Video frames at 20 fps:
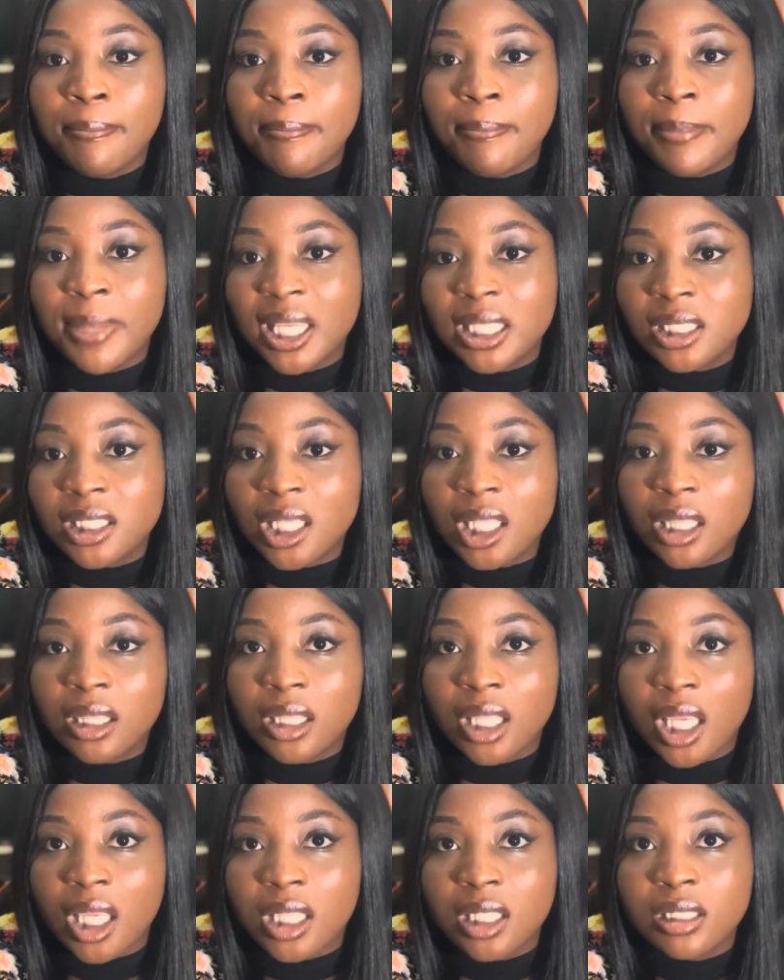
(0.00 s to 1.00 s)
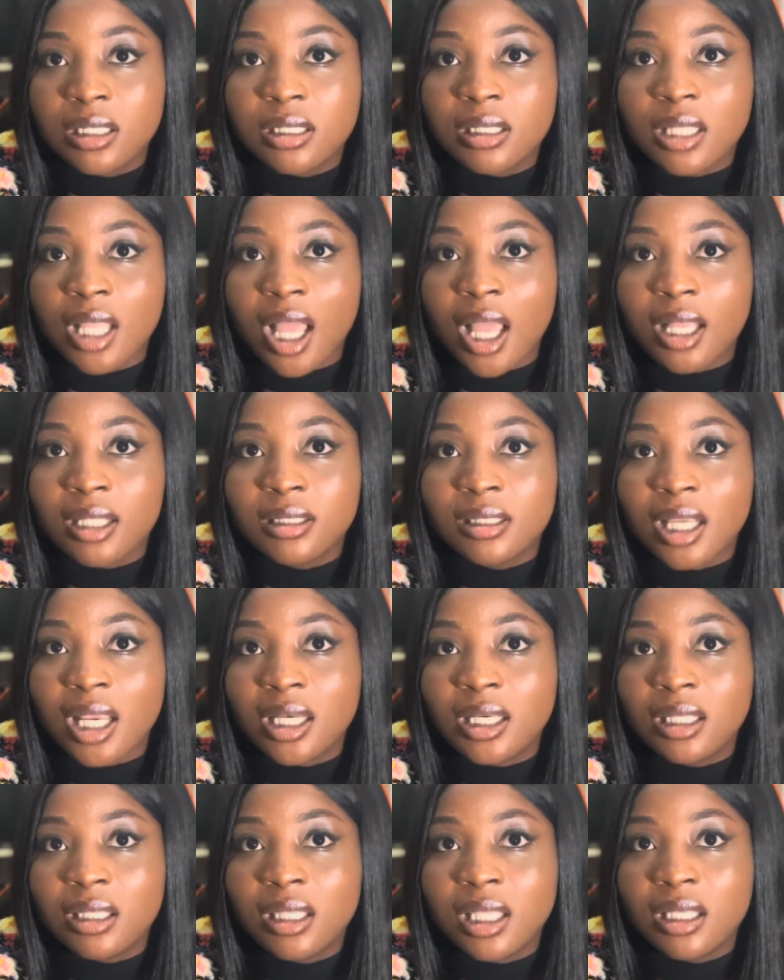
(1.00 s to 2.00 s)
basic things that,
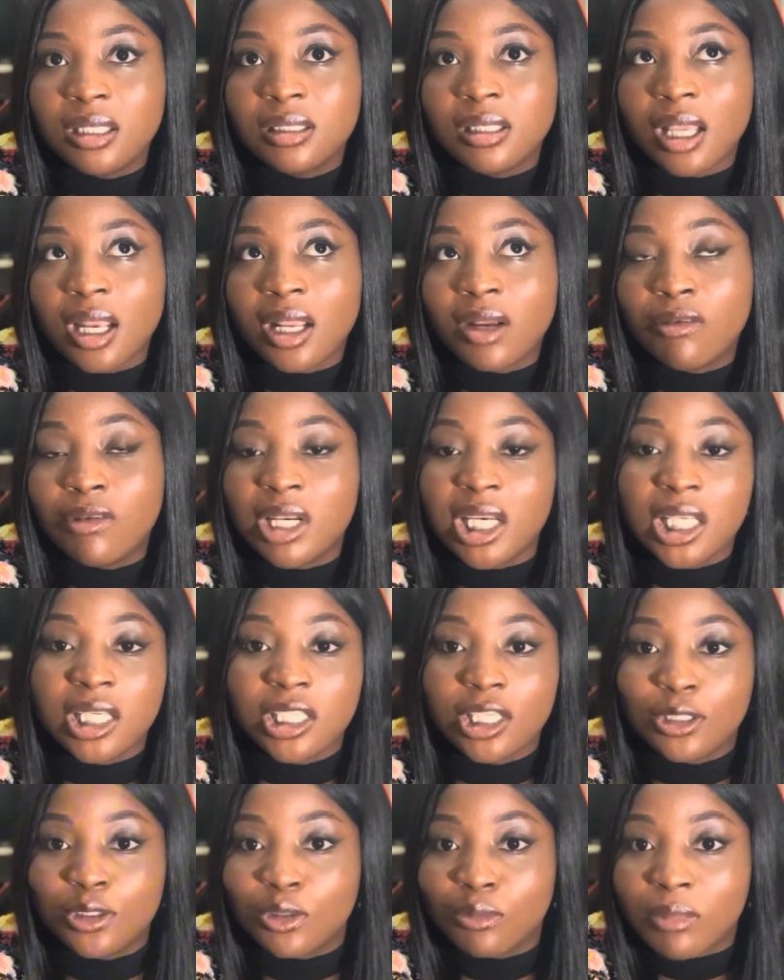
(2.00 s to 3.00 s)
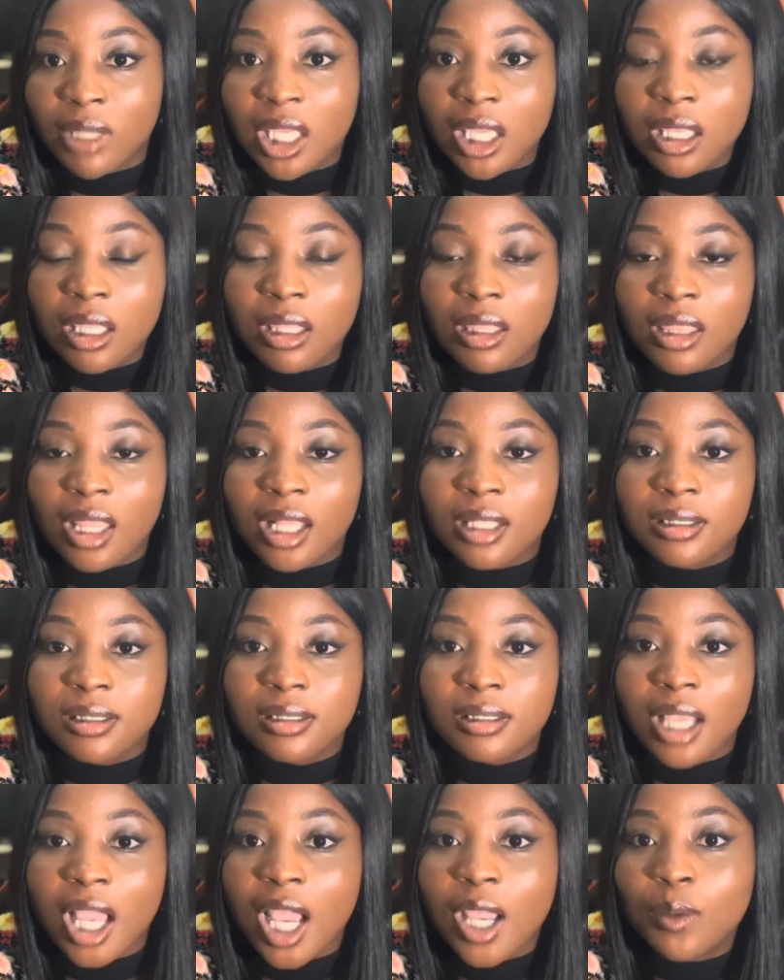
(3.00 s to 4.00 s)
and the things that are really dear to me that
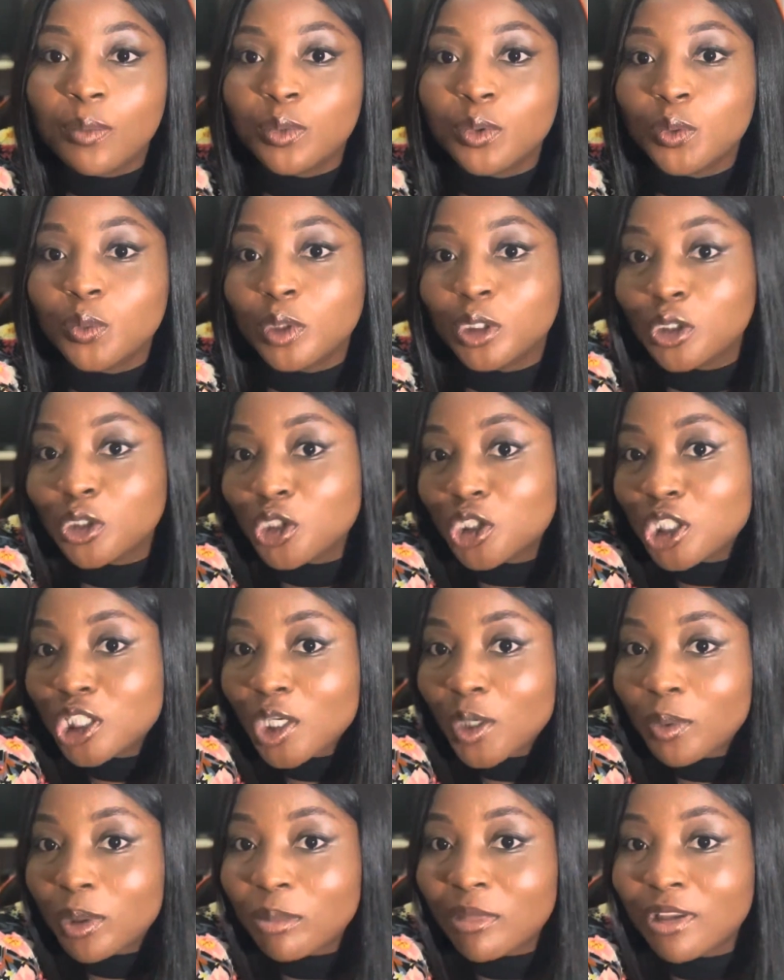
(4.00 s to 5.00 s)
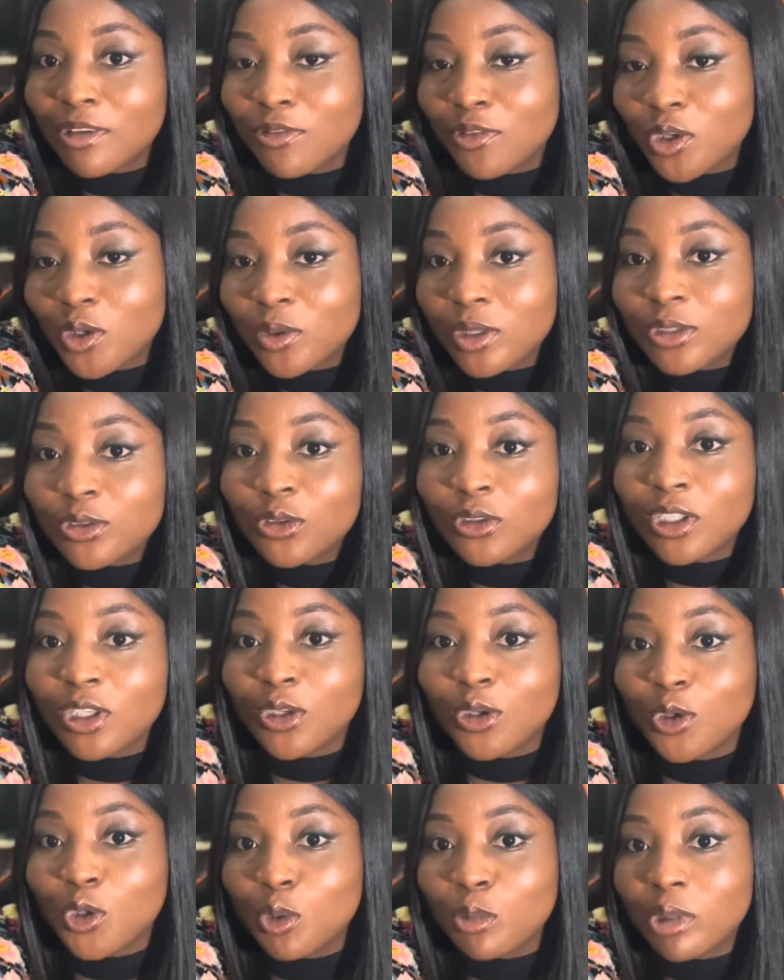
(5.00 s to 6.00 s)
I would want to share with my viewers so
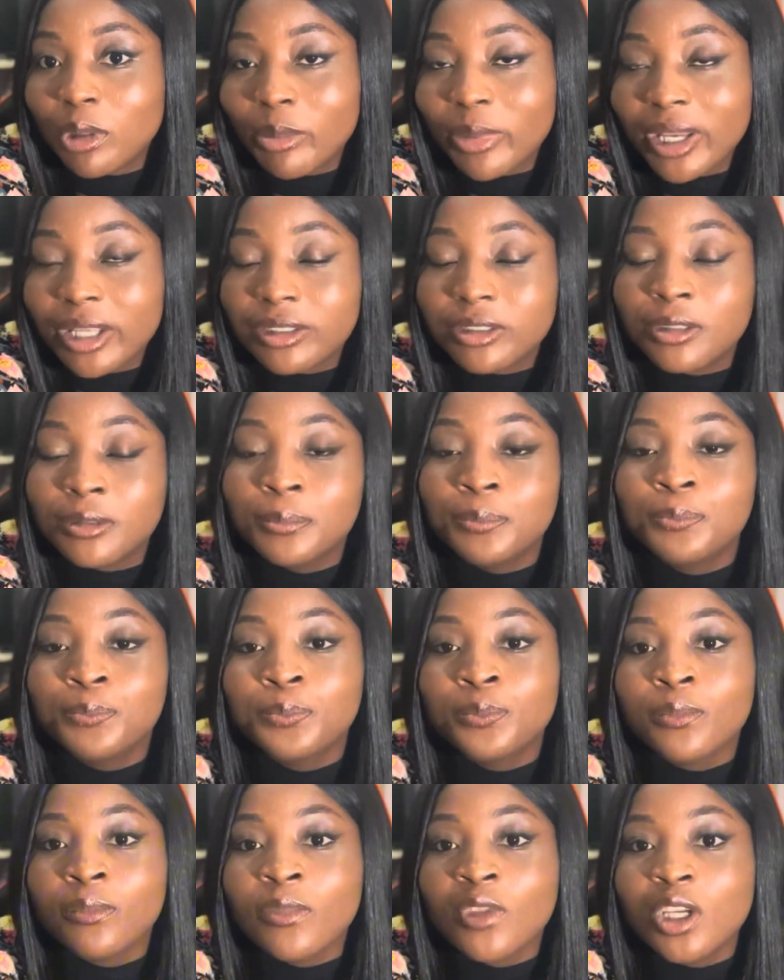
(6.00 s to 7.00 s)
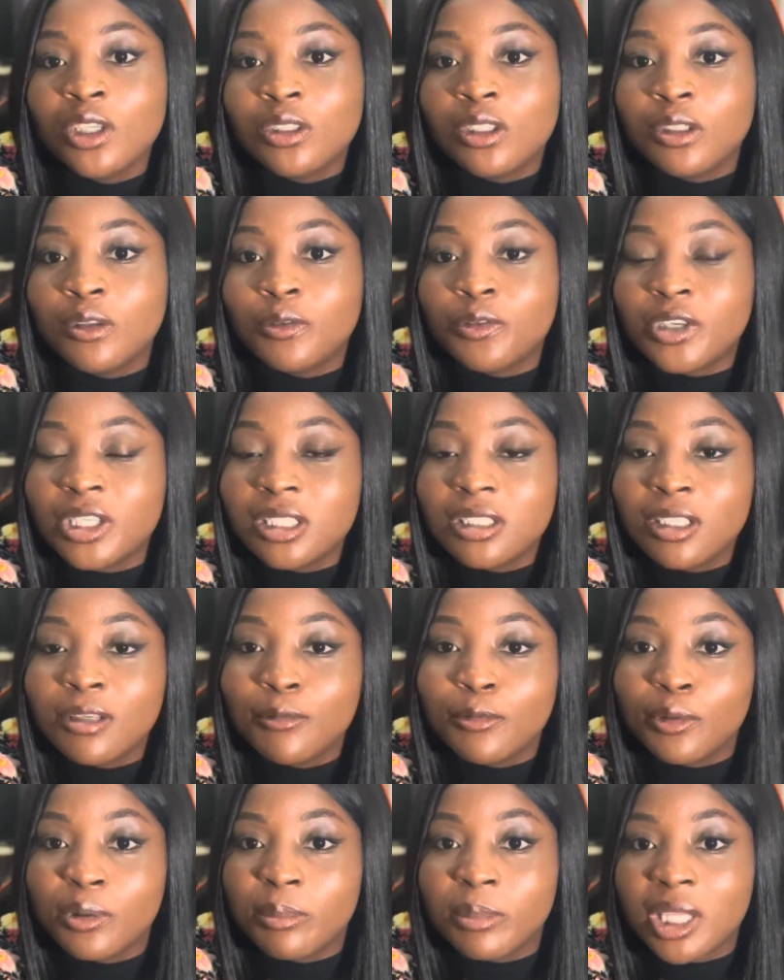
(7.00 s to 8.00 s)
that you know me better. So the first thing
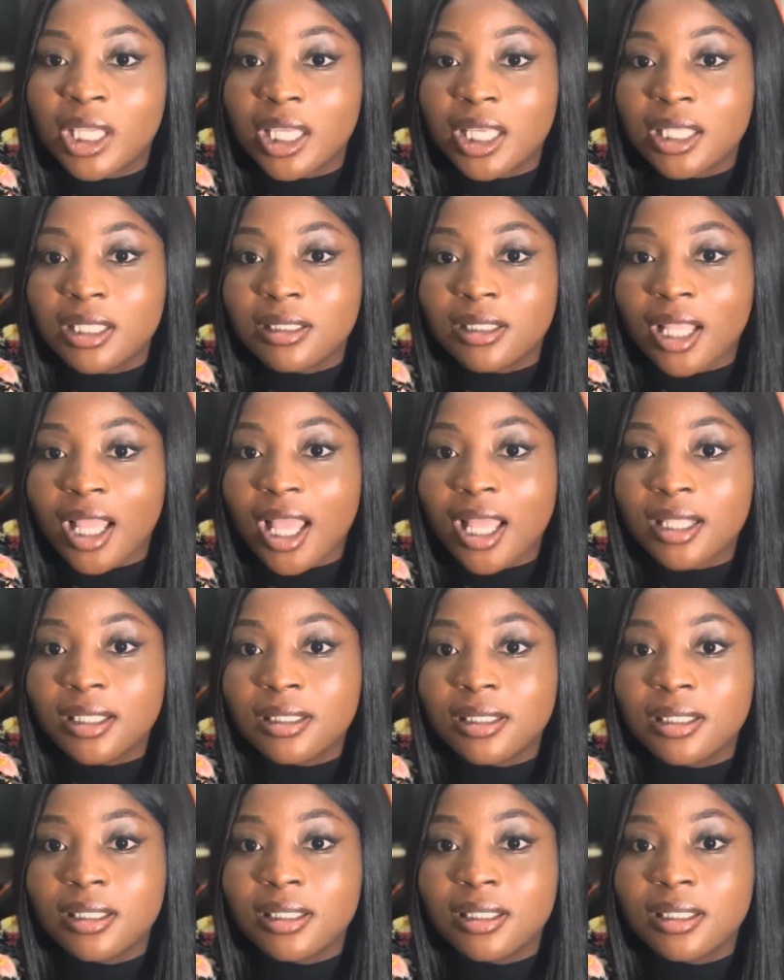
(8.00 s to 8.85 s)
for me is that